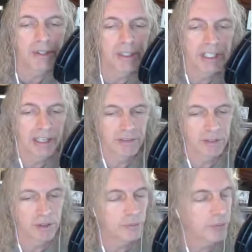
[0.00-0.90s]
You can have
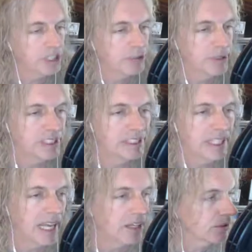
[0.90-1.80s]
your home page be a
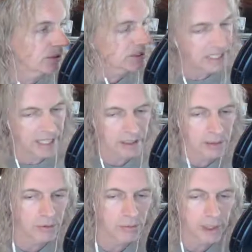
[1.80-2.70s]
static or a
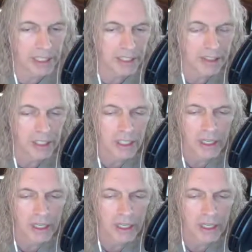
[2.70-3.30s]
standalone page.